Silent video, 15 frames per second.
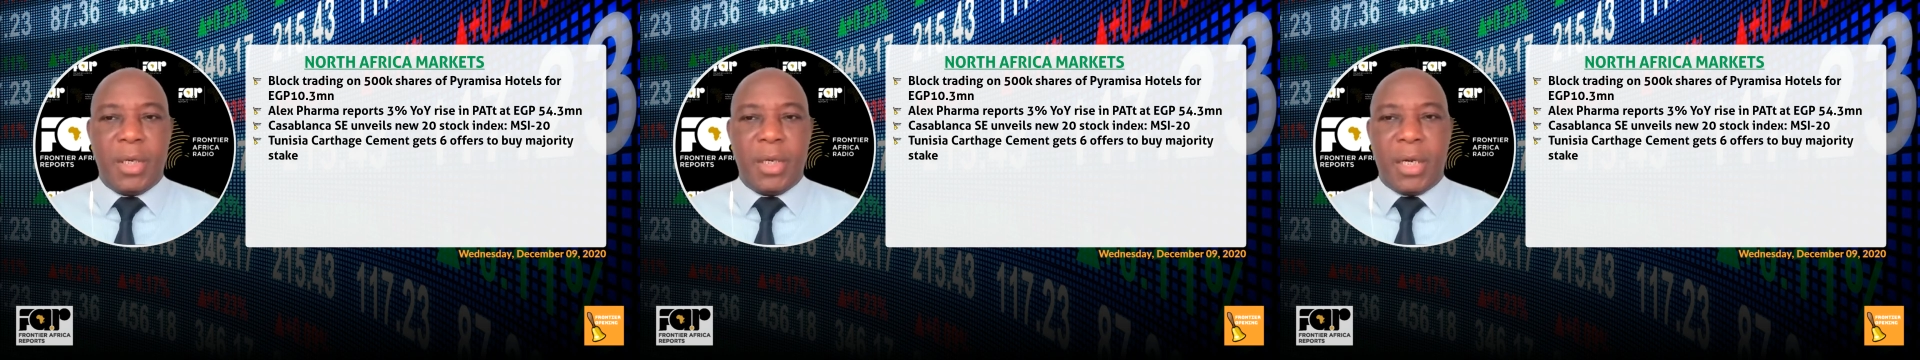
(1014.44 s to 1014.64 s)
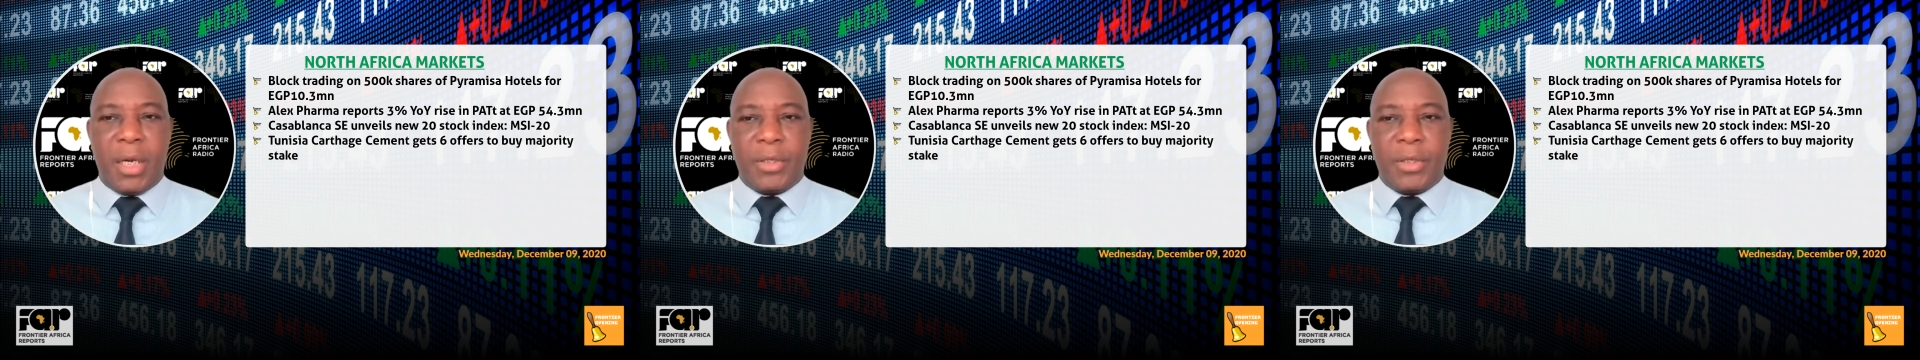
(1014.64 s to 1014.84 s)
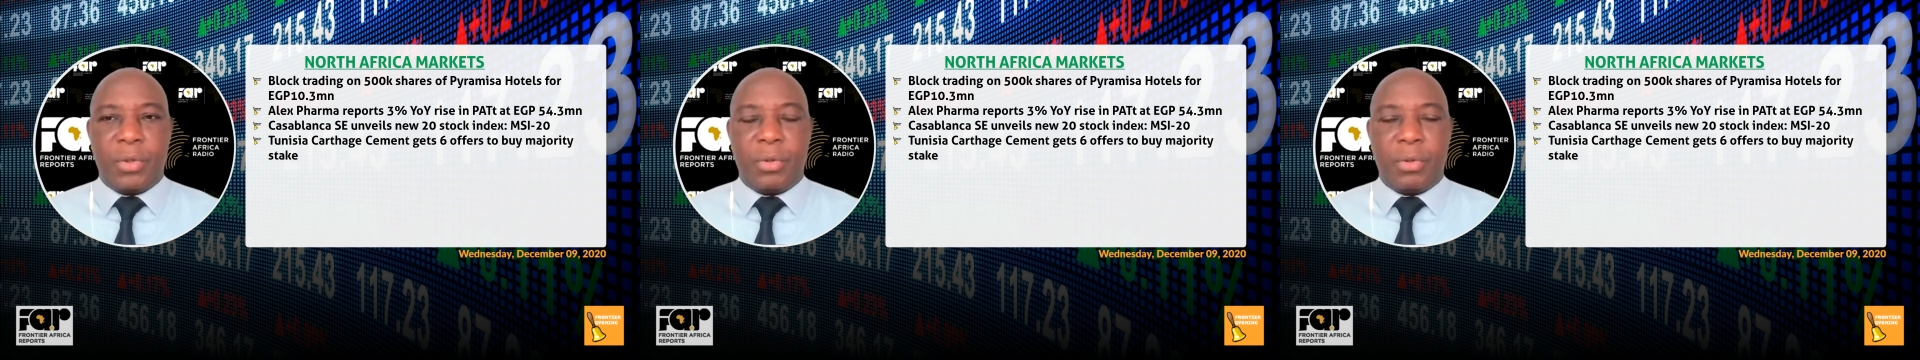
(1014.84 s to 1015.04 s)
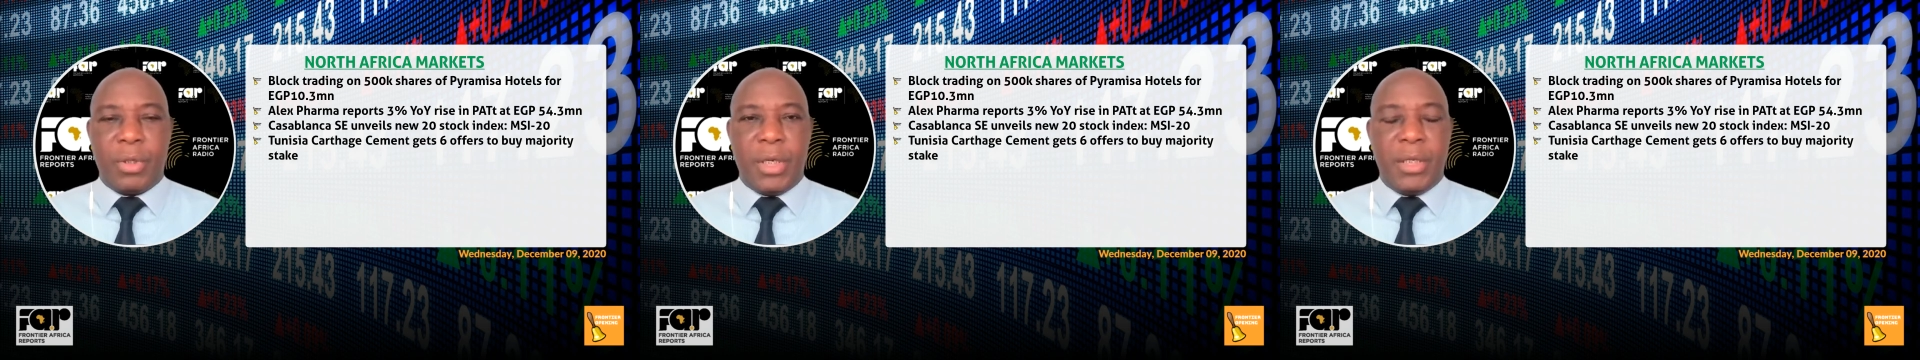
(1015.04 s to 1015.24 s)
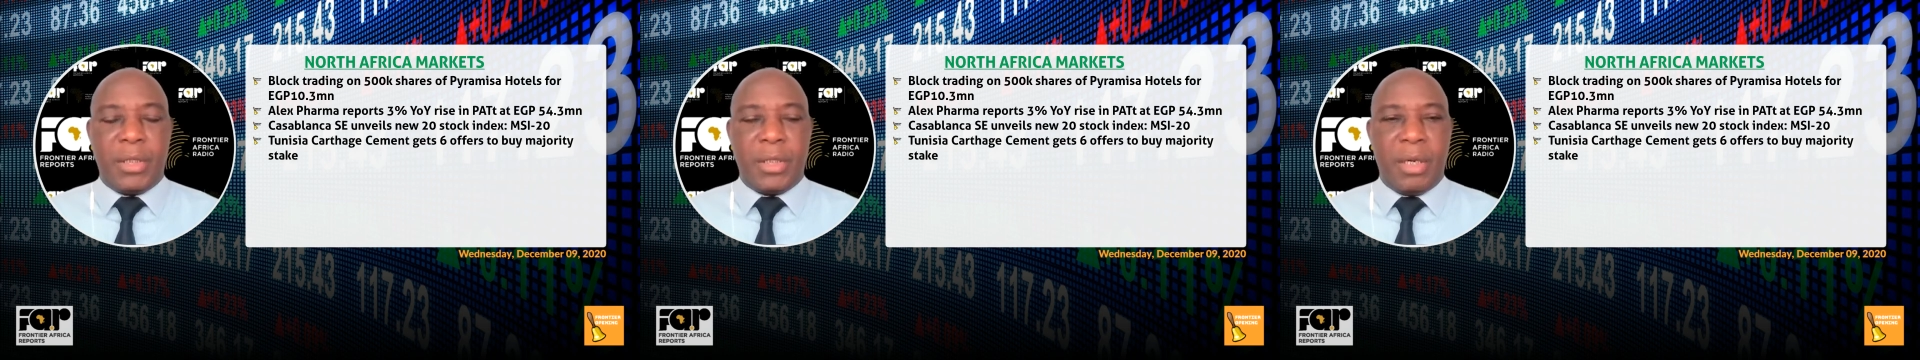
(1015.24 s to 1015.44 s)
So
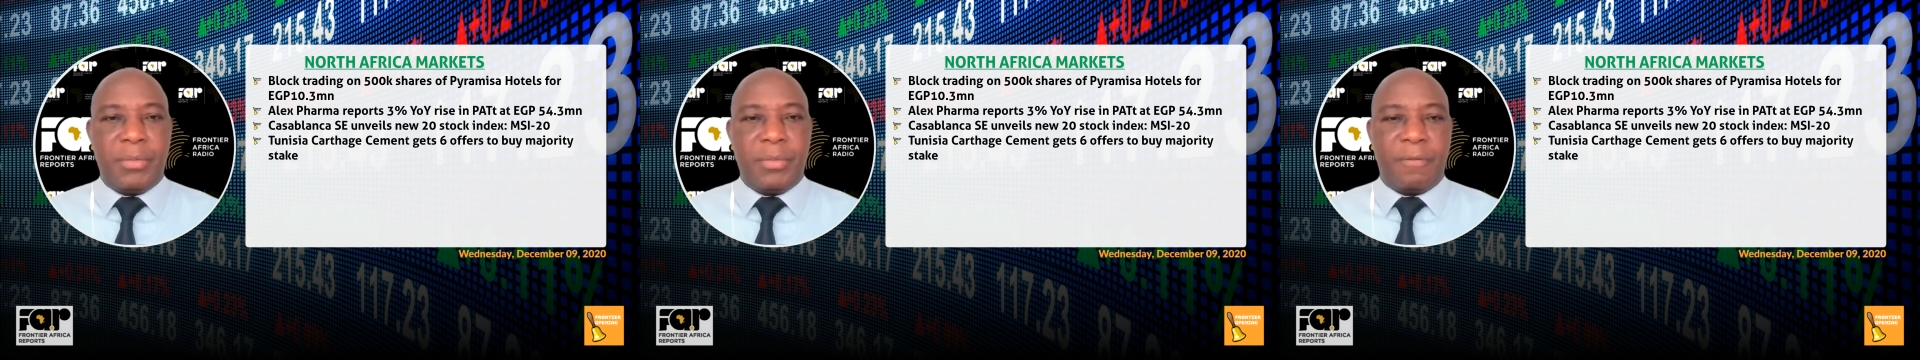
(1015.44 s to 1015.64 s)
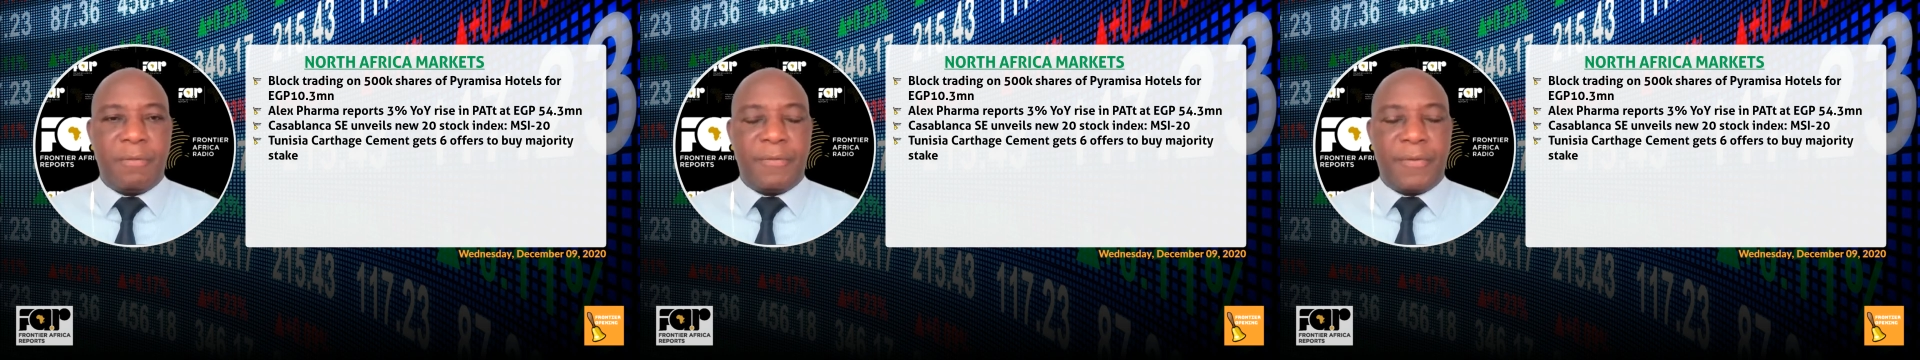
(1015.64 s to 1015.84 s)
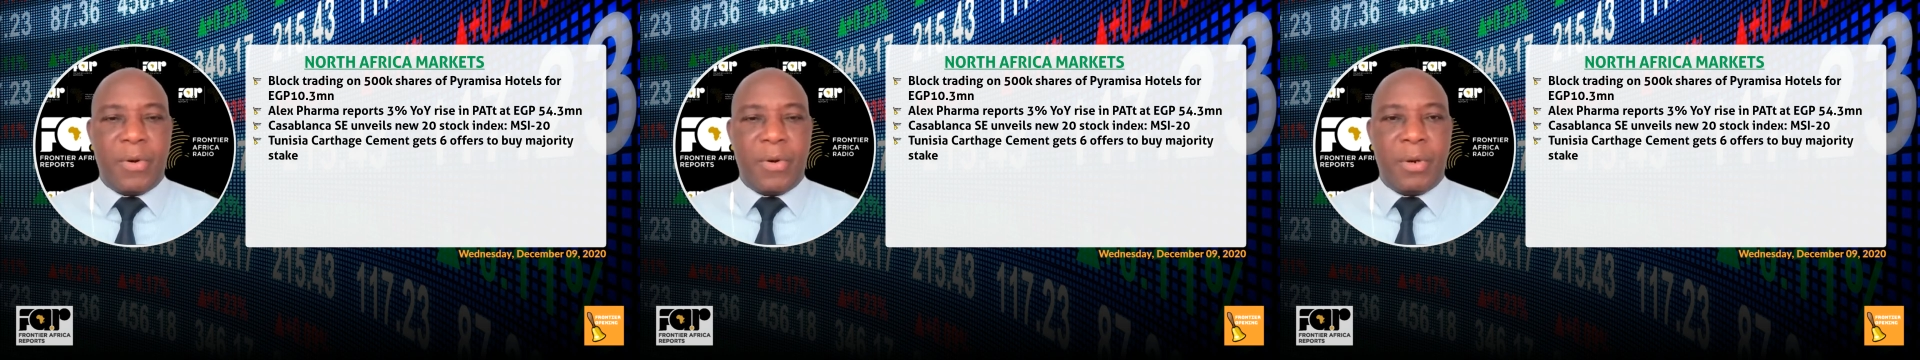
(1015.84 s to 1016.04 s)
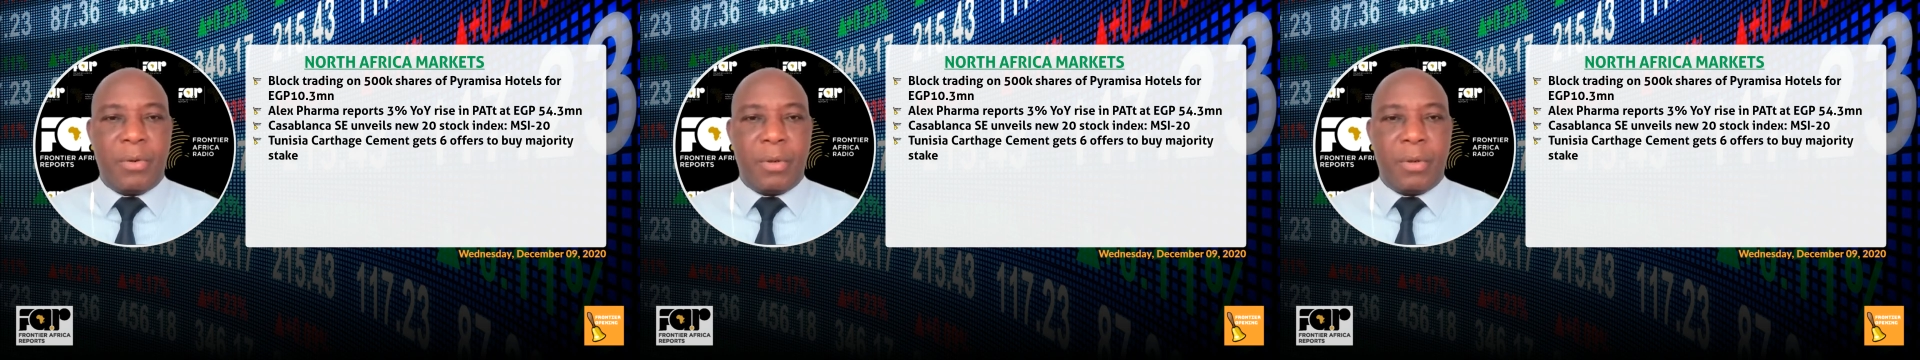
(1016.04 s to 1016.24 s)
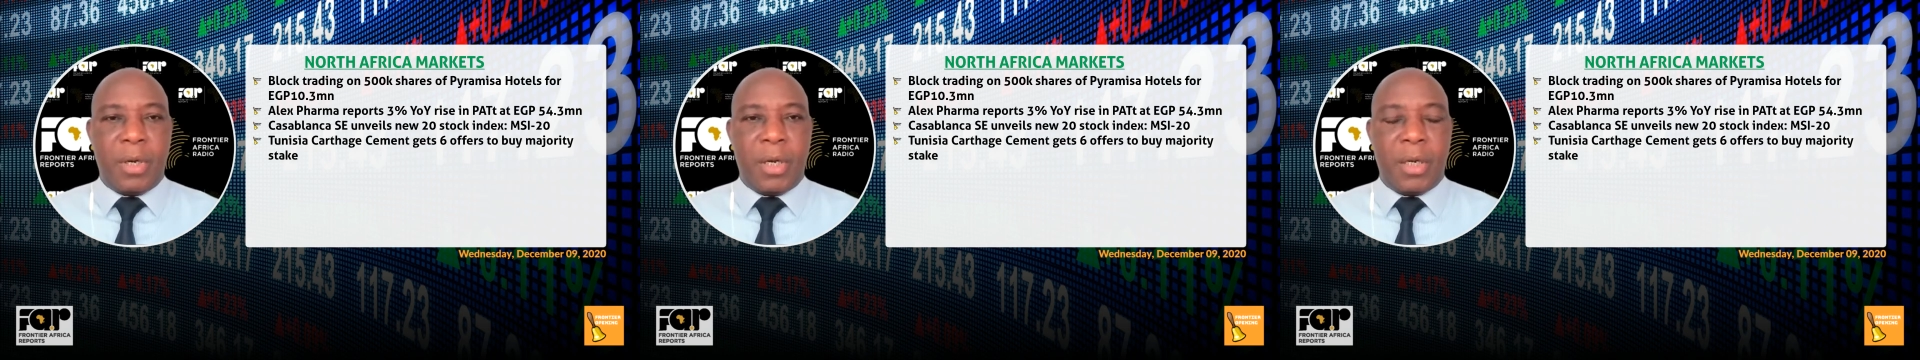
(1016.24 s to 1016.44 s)
in terms of
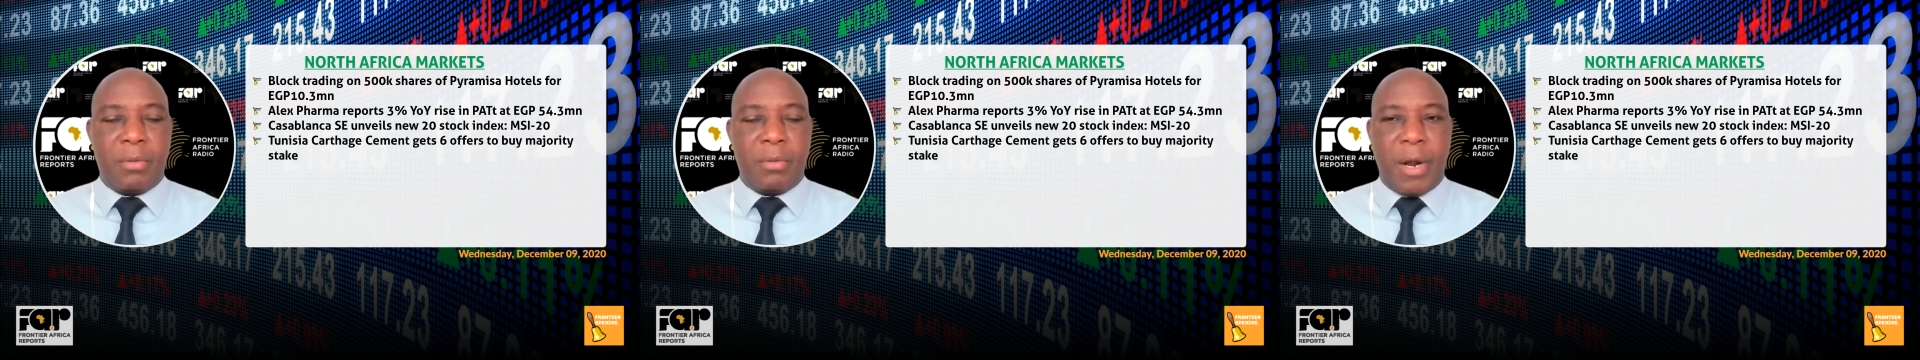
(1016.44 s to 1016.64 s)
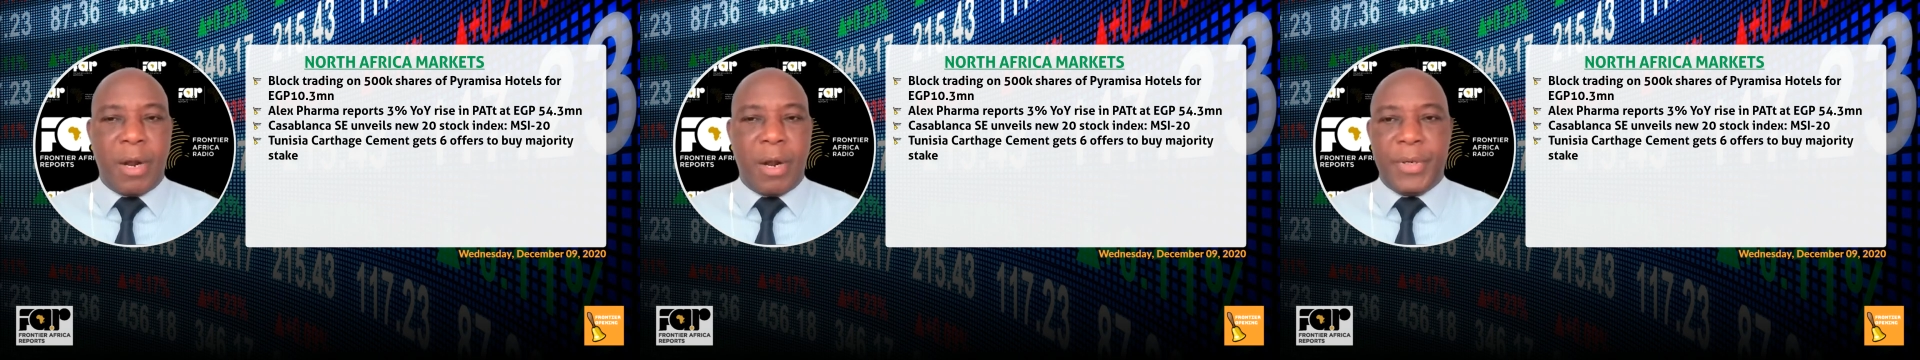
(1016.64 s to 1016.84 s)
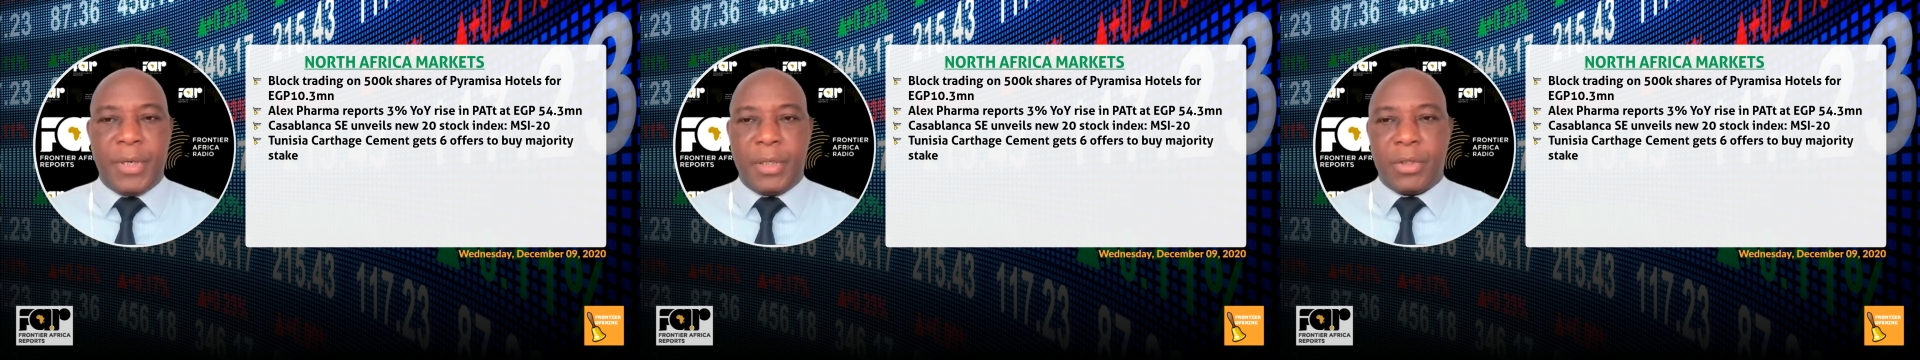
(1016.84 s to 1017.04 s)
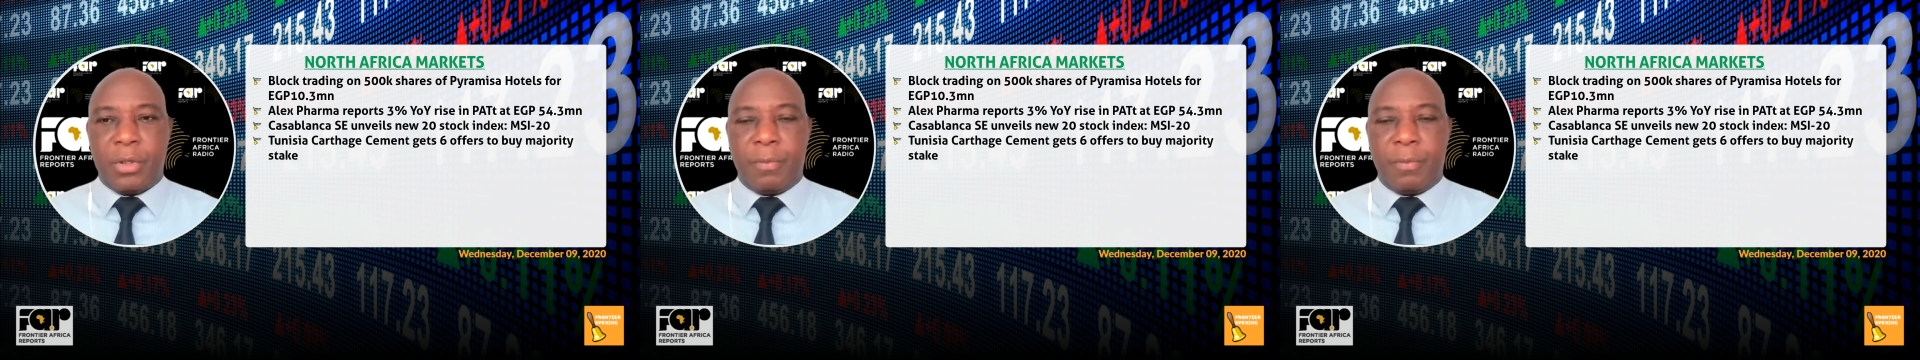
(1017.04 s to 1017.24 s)
our wrapping it up